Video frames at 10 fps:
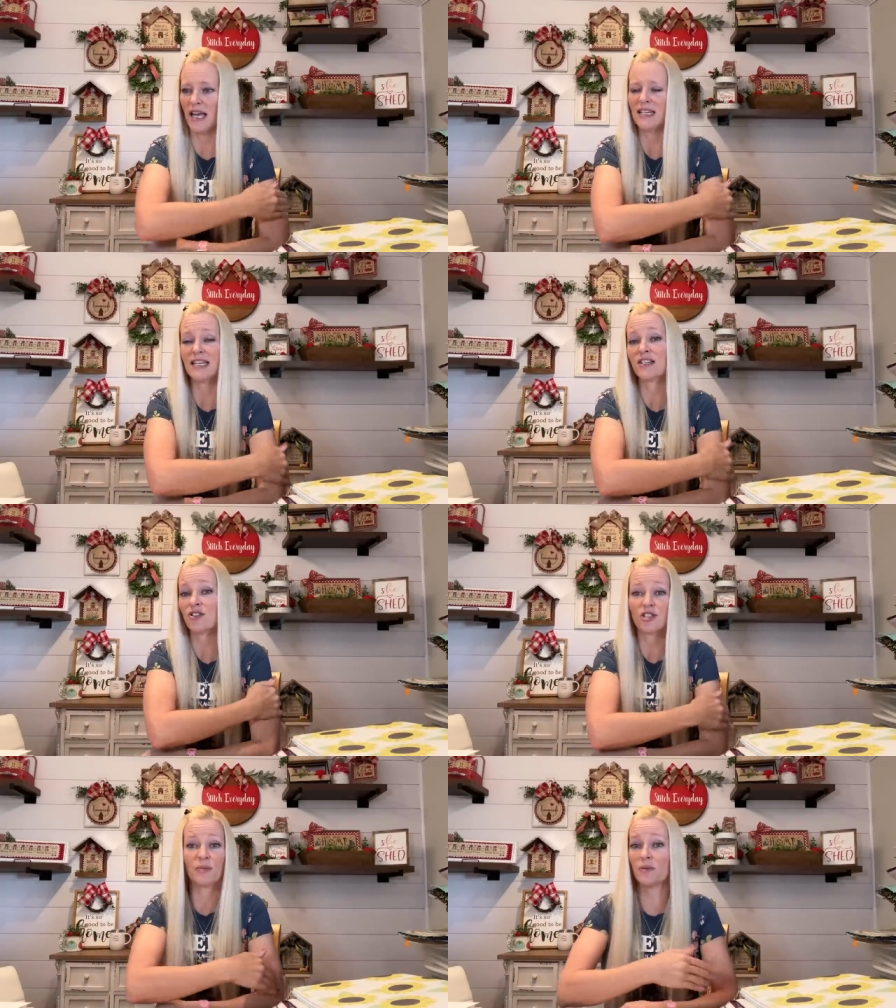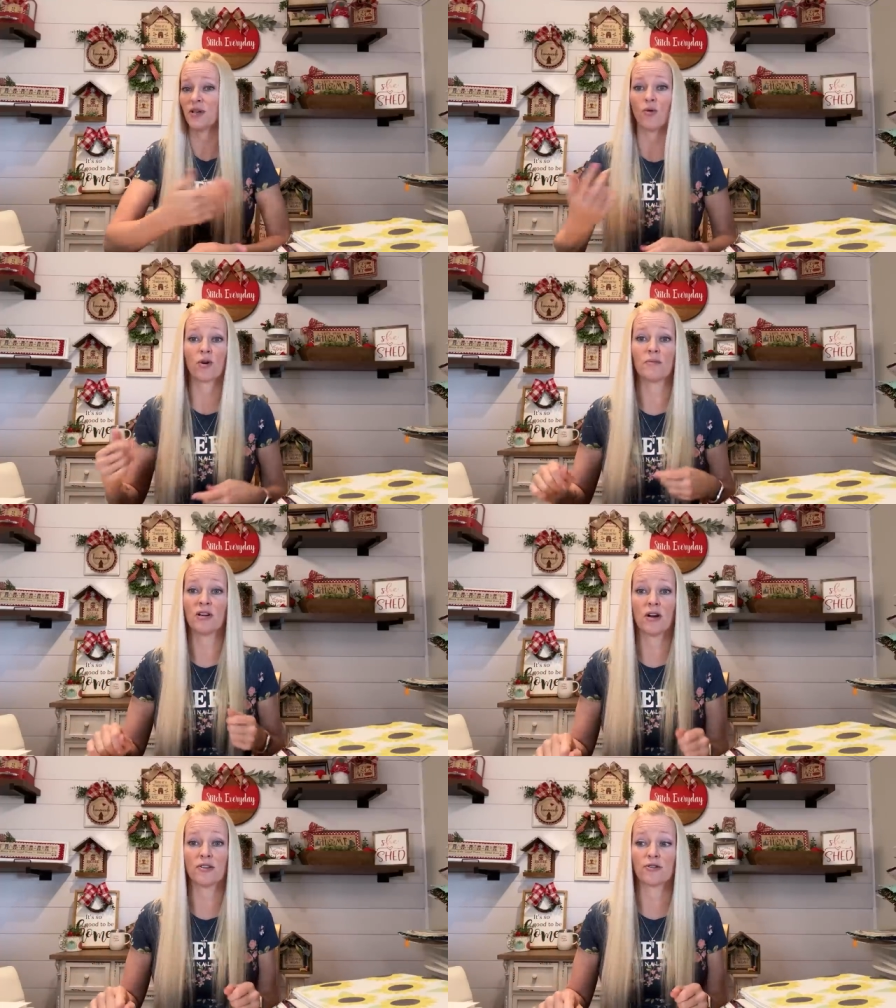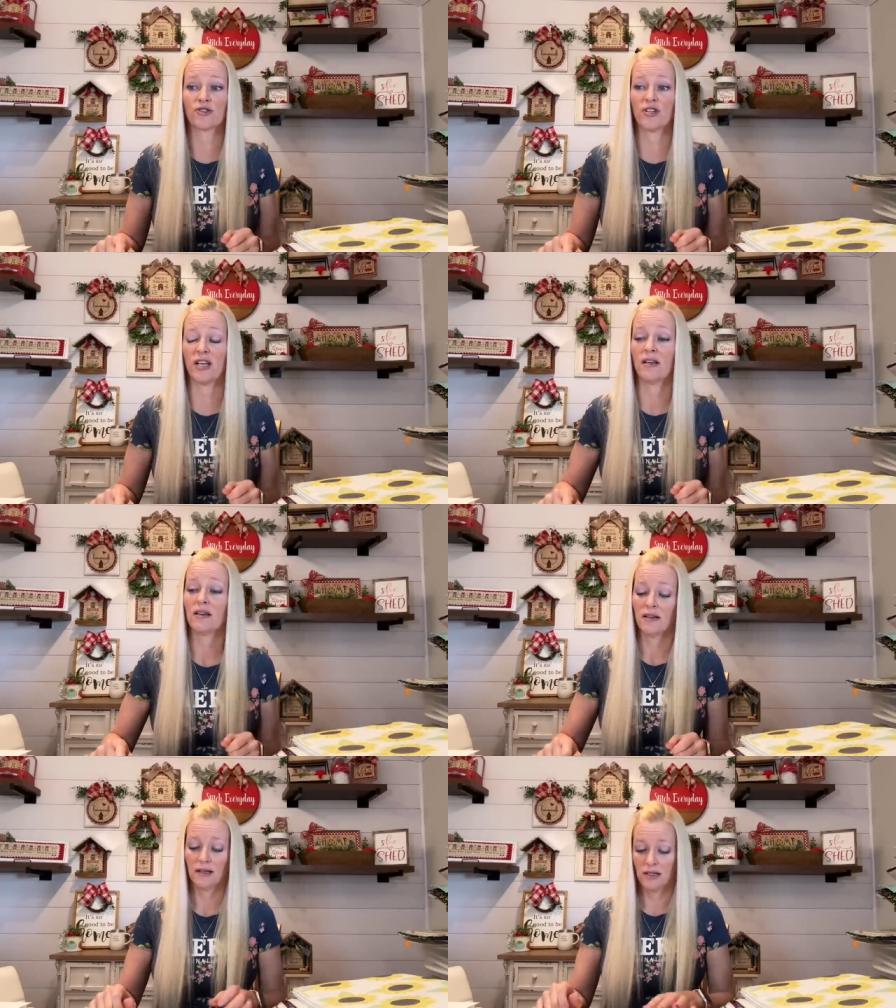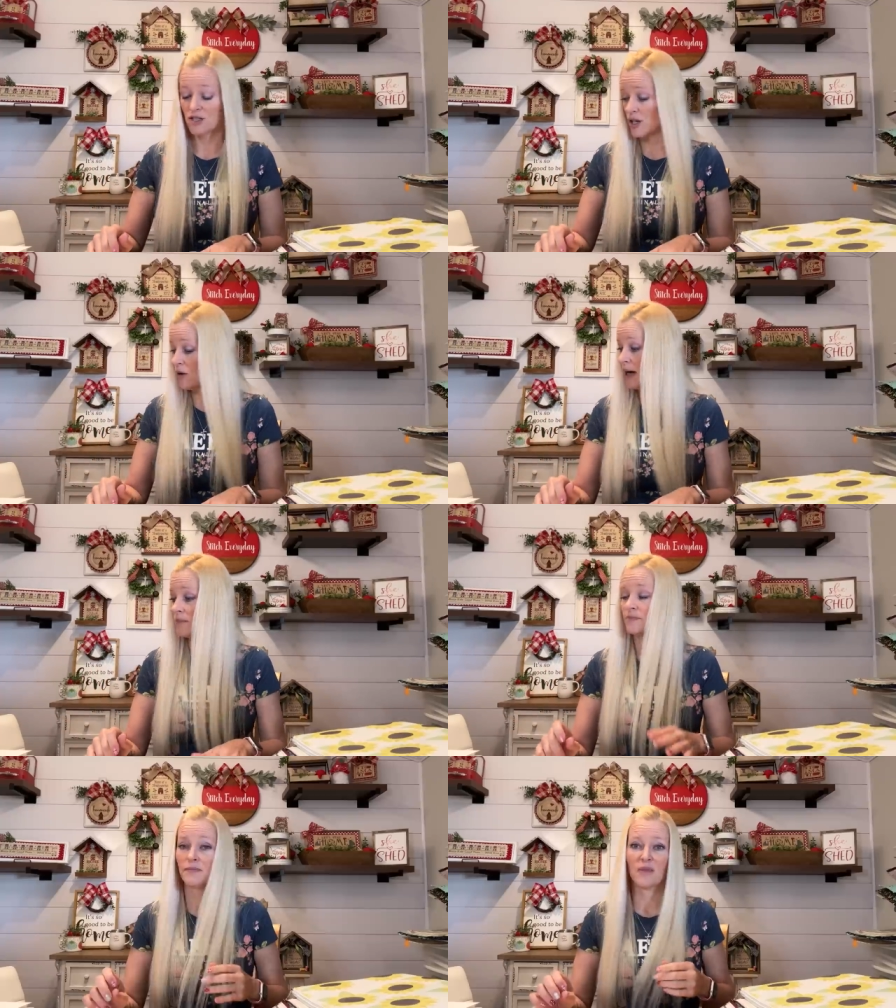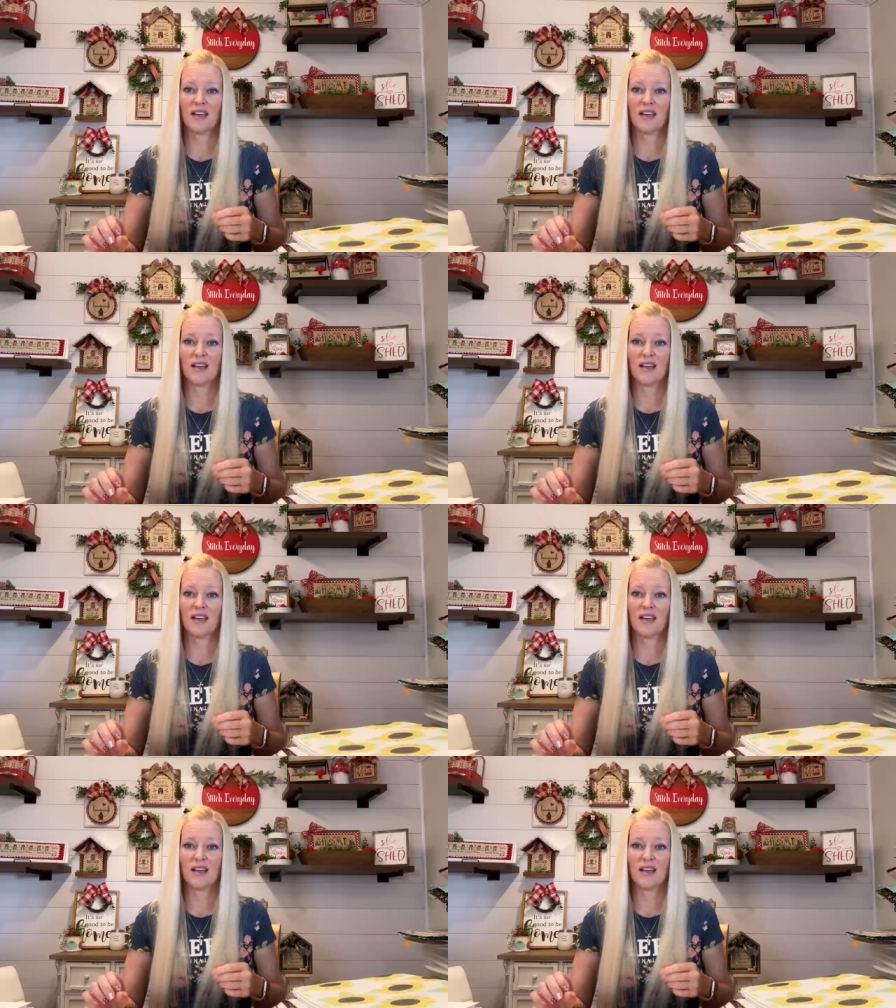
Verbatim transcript: And it could just be a big ornament on your tree. So um,